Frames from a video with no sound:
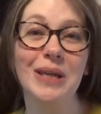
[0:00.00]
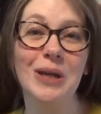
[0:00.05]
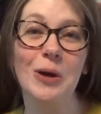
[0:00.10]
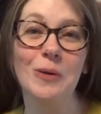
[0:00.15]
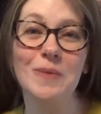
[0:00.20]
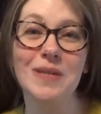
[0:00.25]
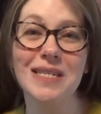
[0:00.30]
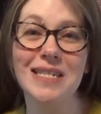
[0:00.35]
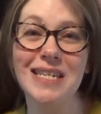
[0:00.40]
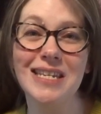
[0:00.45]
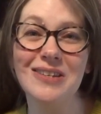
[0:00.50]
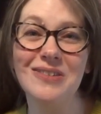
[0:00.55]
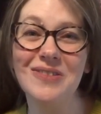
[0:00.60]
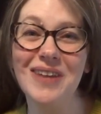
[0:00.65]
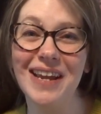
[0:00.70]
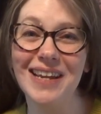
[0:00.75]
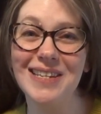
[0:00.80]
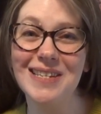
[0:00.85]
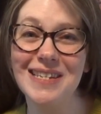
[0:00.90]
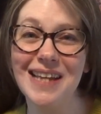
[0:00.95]
hope to see you
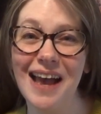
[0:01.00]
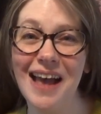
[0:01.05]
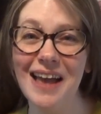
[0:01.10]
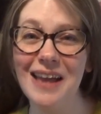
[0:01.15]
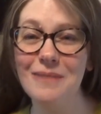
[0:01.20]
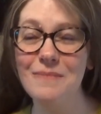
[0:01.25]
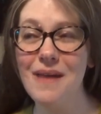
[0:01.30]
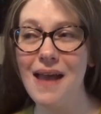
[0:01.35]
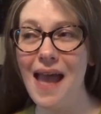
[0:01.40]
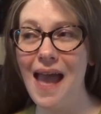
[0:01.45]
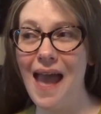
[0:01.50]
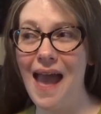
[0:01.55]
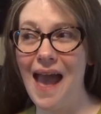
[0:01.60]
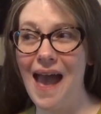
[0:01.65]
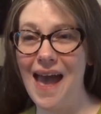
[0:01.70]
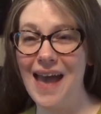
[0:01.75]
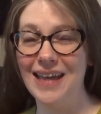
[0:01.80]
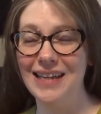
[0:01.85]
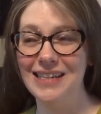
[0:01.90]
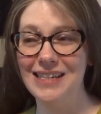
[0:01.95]
next time.
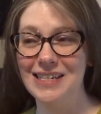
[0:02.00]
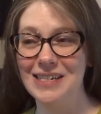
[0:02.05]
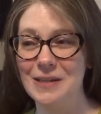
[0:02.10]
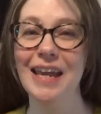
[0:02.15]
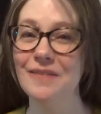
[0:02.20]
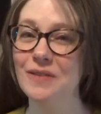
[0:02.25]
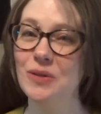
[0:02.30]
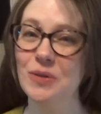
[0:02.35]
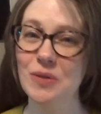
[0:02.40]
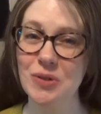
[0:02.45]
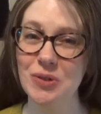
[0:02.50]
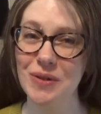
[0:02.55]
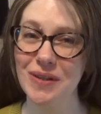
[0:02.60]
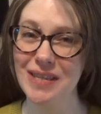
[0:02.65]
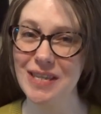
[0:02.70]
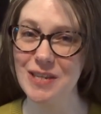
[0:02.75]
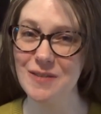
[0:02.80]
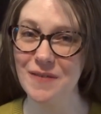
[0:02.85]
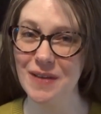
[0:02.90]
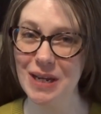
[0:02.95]
And if you enjoyed
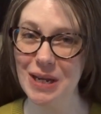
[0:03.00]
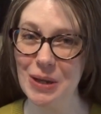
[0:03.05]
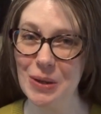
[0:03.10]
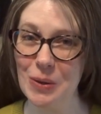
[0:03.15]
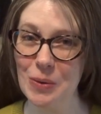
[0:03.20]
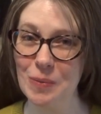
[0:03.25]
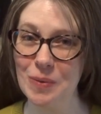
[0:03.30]
this video,